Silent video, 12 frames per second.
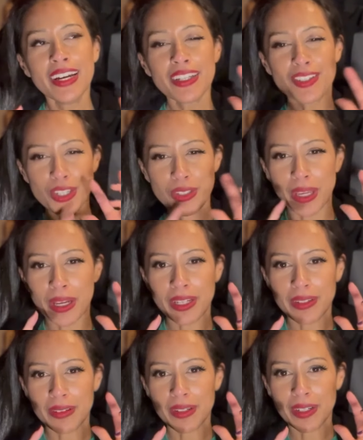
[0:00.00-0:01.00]
just
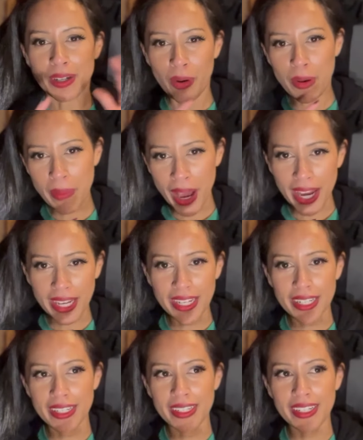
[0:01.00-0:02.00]
like going back
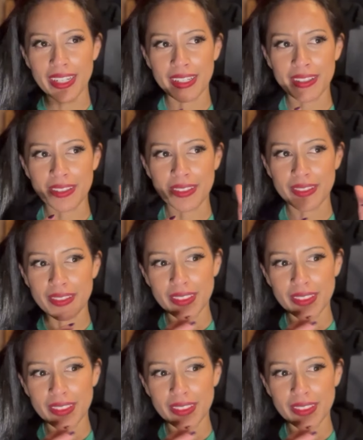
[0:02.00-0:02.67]
and